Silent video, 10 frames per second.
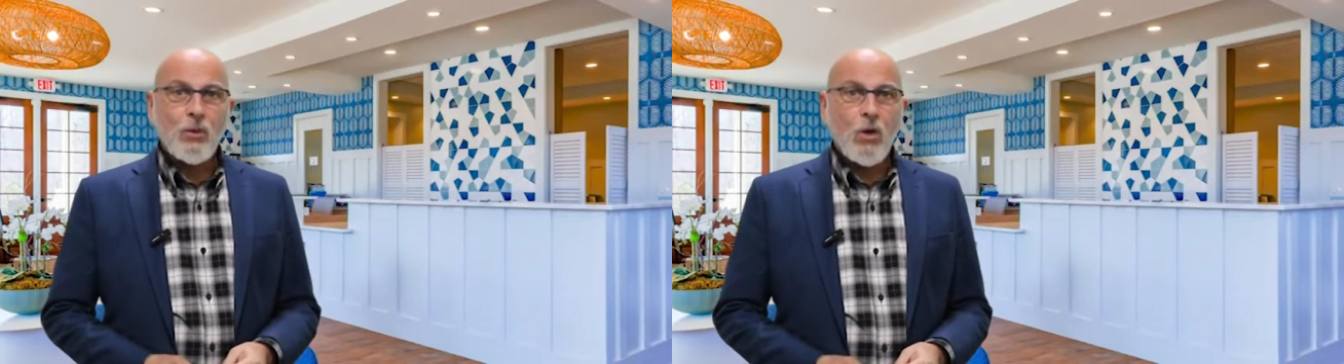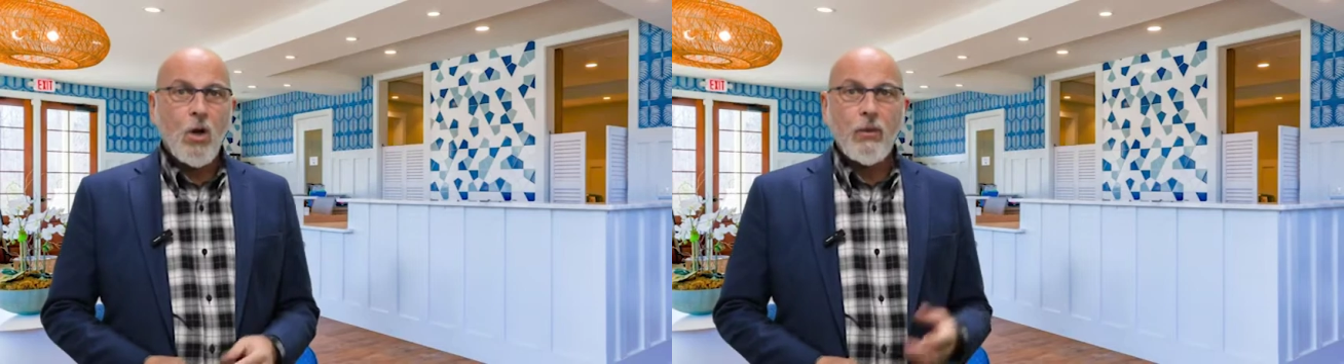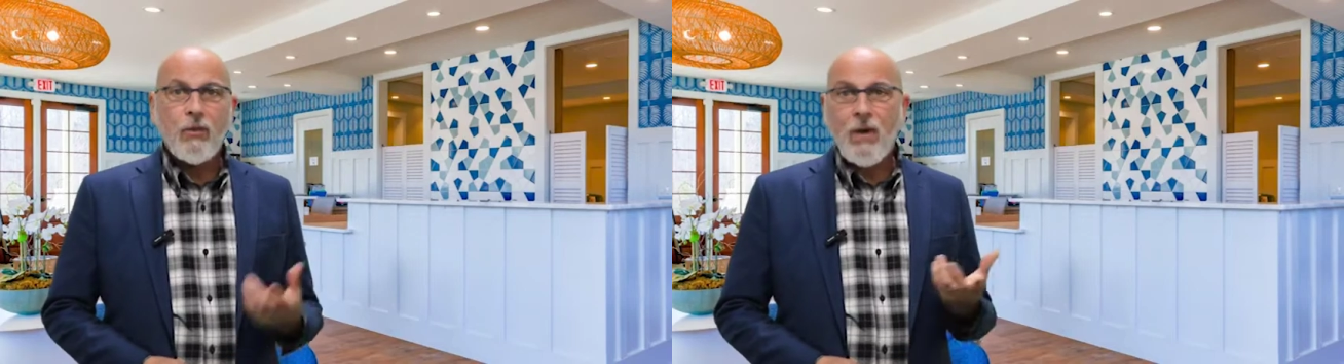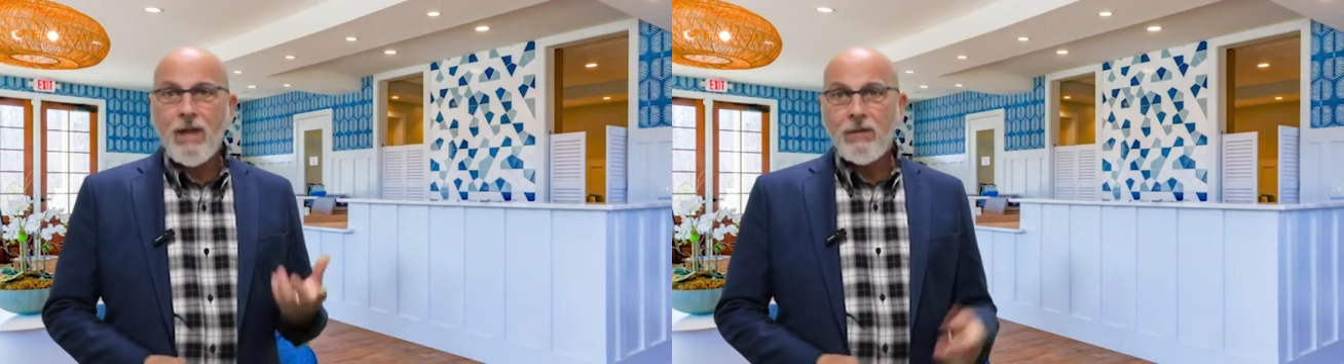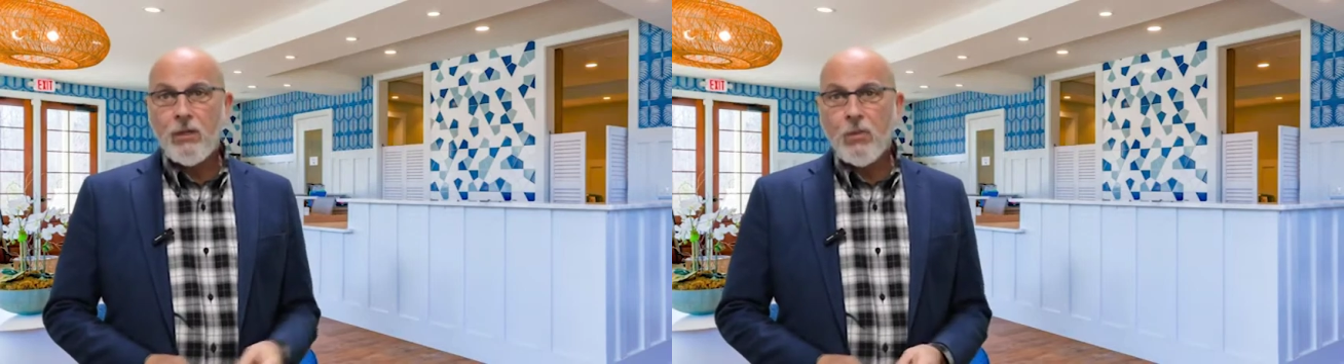you grow and
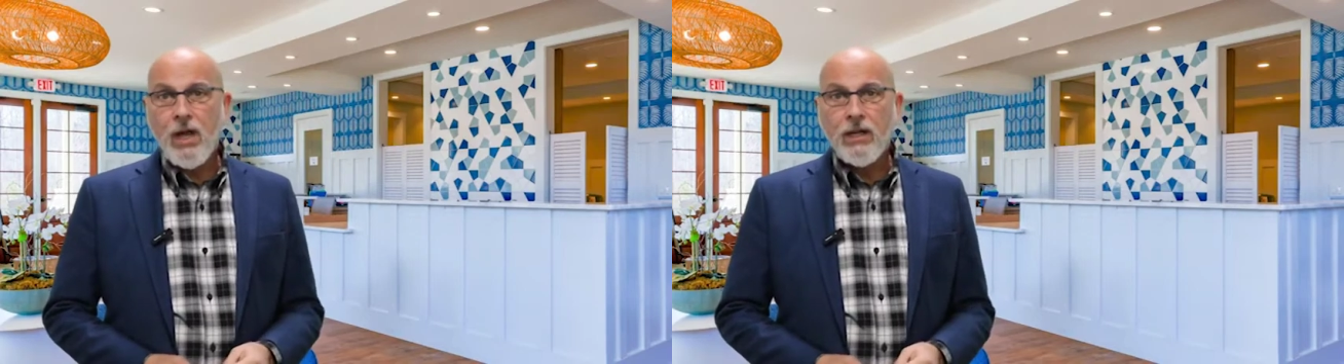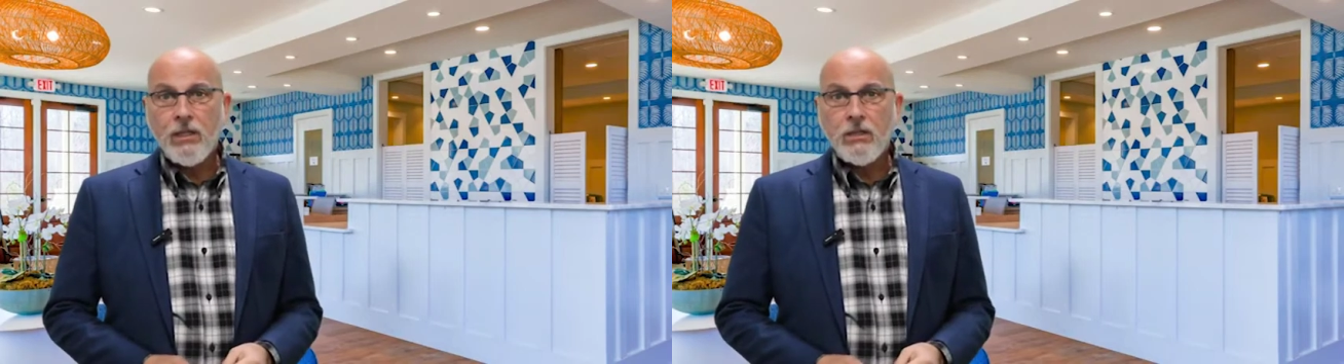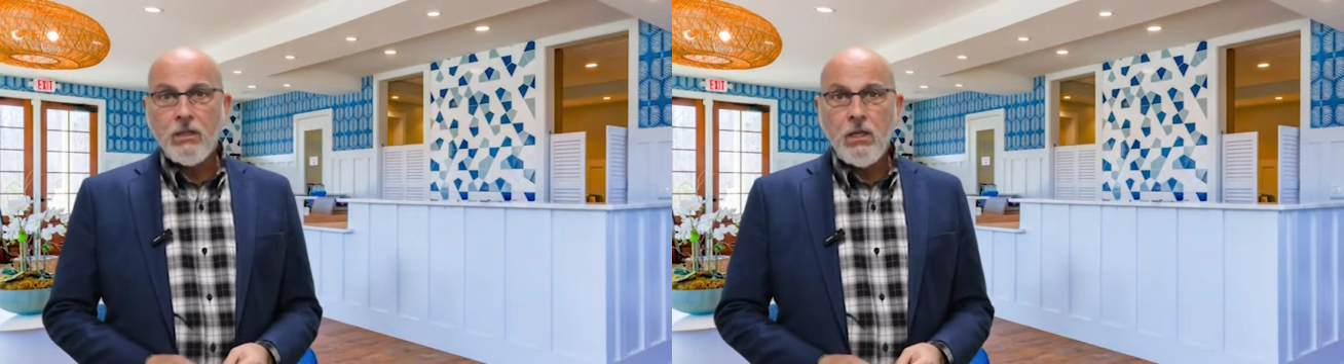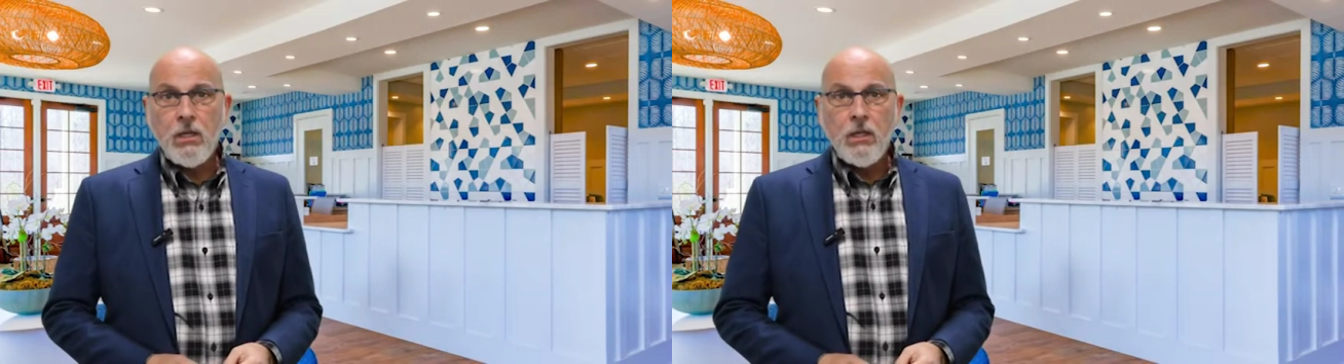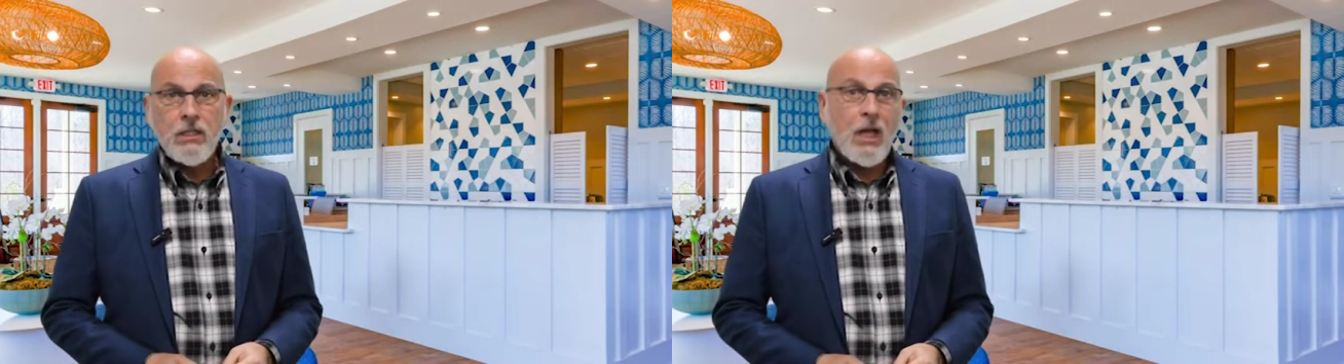thrive in your practice,
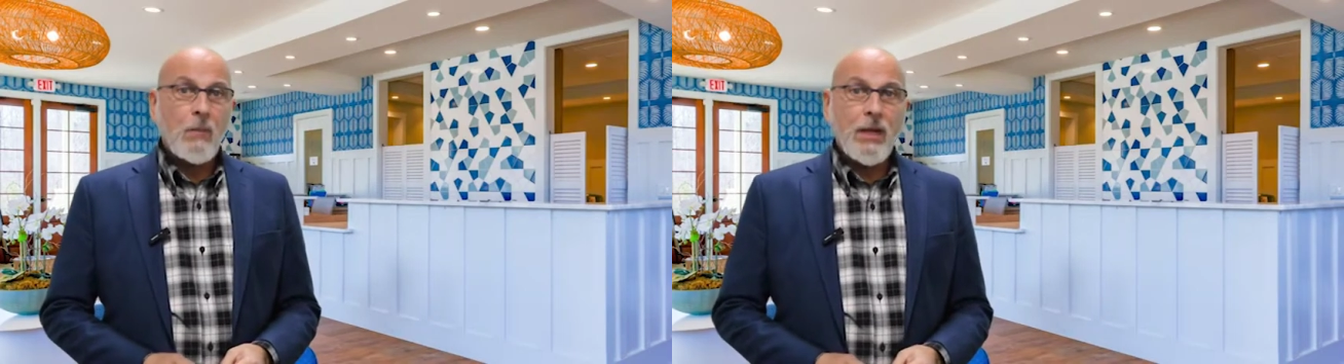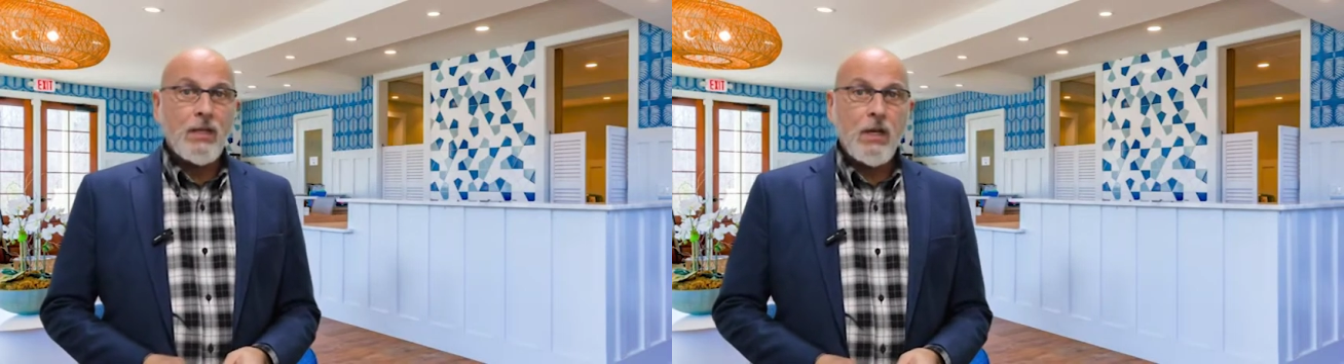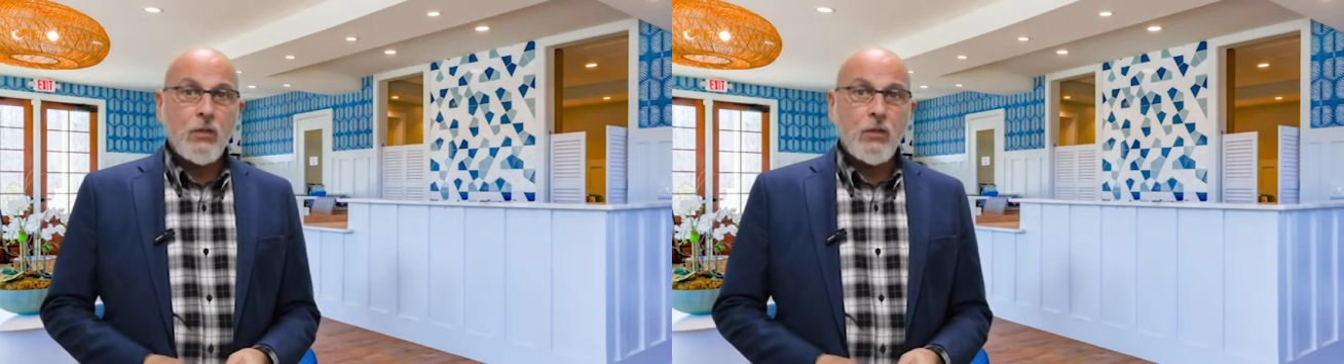to help make